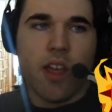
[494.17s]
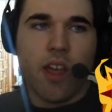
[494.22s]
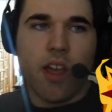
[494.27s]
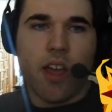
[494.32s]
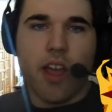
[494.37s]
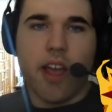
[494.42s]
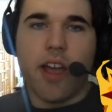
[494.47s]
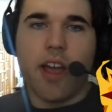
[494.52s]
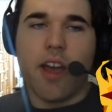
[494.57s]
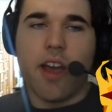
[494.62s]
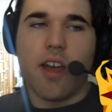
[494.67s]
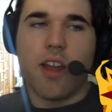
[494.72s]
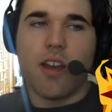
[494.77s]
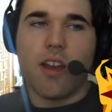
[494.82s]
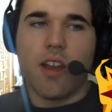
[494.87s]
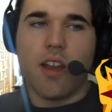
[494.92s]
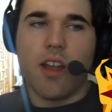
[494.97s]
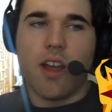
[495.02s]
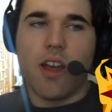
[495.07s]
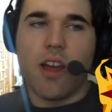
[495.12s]

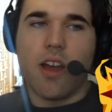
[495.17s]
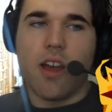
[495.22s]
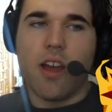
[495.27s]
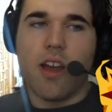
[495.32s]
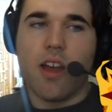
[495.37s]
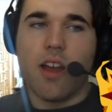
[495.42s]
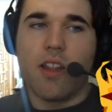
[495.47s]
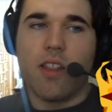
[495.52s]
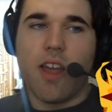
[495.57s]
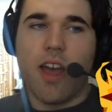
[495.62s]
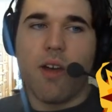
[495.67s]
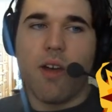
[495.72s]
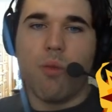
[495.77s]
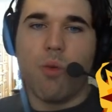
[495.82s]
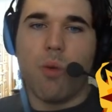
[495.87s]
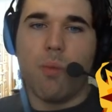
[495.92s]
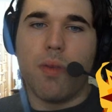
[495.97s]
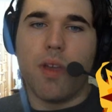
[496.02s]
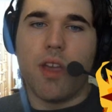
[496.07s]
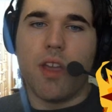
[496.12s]
and that
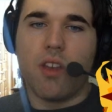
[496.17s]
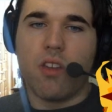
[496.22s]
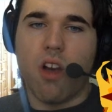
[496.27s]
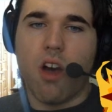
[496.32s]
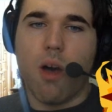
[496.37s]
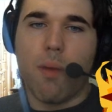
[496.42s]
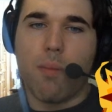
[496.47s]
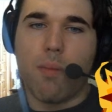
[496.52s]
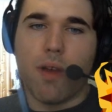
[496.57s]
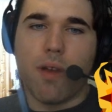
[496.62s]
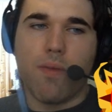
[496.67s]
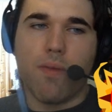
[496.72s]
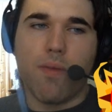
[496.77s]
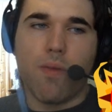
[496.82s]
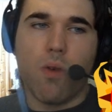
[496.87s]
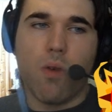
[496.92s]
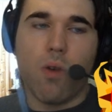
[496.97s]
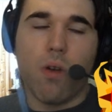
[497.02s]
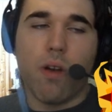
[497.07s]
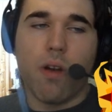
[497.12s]
will be a topic
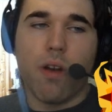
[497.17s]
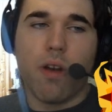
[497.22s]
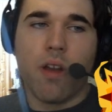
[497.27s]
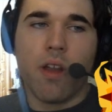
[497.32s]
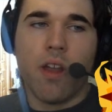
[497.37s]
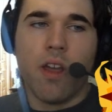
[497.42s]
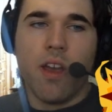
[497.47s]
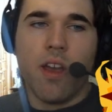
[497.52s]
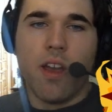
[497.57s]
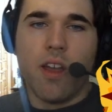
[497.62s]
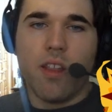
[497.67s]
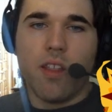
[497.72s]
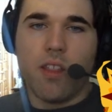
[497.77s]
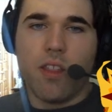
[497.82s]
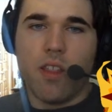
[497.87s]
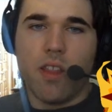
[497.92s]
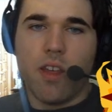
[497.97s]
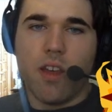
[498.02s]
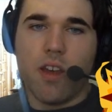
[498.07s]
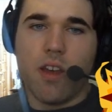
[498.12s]
for
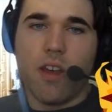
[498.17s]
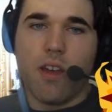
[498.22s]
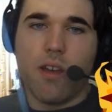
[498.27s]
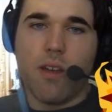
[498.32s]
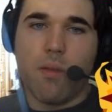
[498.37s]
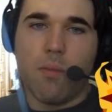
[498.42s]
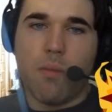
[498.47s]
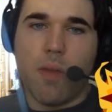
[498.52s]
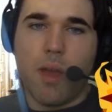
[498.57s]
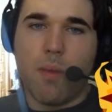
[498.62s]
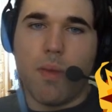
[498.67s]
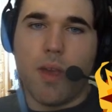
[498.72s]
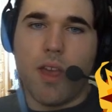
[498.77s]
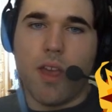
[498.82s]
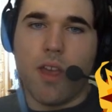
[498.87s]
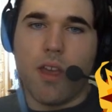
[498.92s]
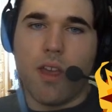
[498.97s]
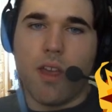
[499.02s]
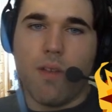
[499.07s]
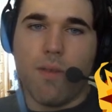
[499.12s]

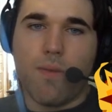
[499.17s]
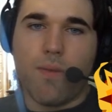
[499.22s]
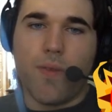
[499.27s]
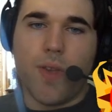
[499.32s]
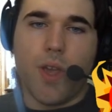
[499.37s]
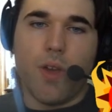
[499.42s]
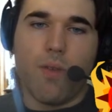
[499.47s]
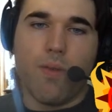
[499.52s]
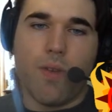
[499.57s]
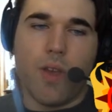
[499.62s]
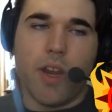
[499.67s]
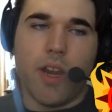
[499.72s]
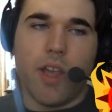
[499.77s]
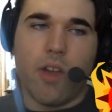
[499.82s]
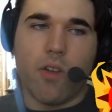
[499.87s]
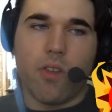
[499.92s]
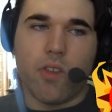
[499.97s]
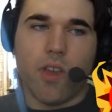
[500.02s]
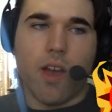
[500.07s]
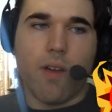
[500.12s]
maybe a few
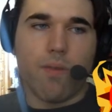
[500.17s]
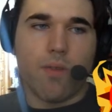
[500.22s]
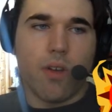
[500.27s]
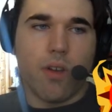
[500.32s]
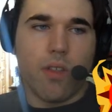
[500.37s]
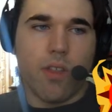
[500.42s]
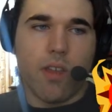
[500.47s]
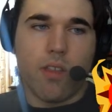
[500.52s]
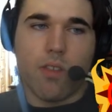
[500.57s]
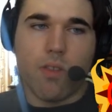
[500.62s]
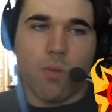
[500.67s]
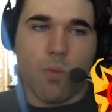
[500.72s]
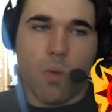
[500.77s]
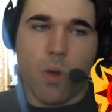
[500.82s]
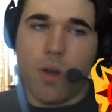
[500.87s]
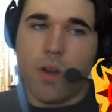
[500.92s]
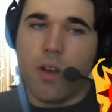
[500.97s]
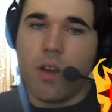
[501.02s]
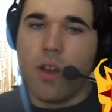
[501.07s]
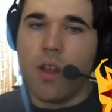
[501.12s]
videos after this
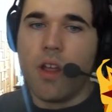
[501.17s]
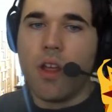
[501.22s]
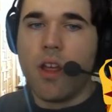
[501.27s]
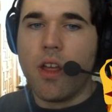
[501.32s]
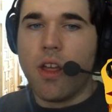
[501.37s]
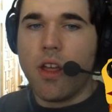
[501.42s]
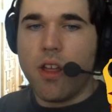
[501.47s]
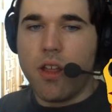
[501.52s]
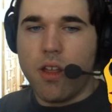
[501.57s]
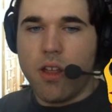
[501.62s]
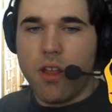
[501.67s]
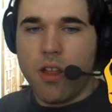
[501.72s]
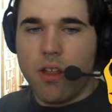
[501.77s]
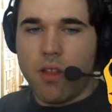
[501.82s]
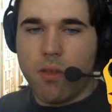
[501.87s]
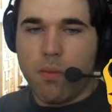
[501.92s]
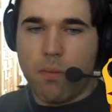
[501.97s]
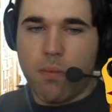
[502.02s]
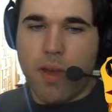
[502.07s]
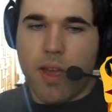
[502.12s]
one.
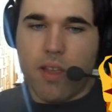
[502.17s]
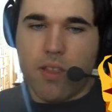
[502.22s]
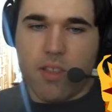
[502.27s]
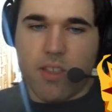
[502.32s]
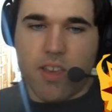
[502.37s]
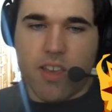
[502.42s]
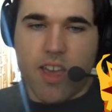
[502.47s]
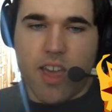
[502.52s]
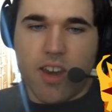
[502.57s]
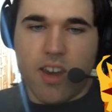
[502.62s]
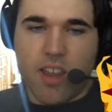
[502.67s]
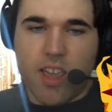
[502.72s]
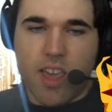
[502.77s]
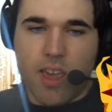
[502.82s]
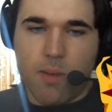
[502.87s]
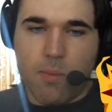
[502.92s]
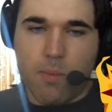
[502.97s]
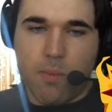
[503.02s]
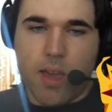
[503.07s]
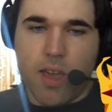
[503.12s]
Basic
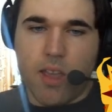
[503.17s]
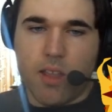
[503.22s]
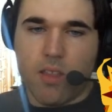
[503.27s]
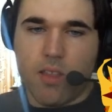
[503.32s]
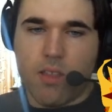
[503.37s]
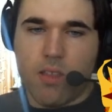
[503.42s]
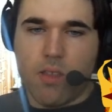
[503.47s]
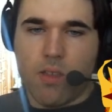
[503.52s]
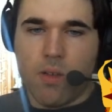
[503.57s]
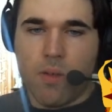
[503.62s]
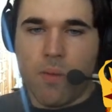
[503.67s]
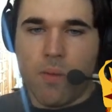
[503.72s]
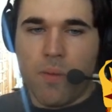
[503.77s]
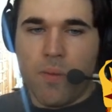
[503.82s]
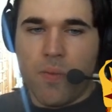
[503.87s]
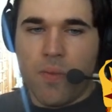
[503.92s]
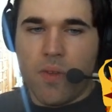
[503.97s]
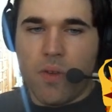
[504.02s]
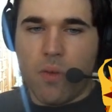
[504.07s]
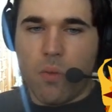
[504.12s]
endgame mates.
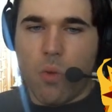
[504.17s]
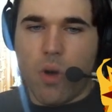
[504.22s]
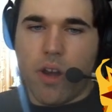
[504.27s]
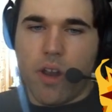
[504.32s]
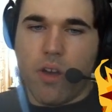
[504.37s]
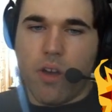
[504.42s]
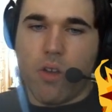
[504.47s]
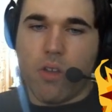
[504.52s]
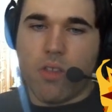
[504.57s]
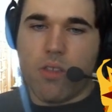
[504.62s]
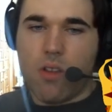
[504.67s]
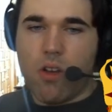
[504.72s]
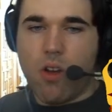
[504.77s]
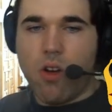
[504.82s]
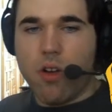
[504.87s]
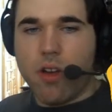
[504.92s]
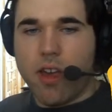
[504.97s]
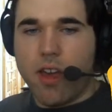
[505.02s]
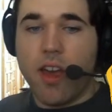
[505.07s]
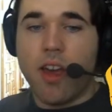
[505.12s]
What else?
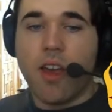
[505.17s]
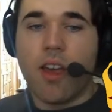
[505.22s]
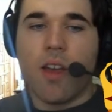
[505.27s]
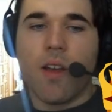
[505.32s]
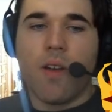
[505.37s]
Okay.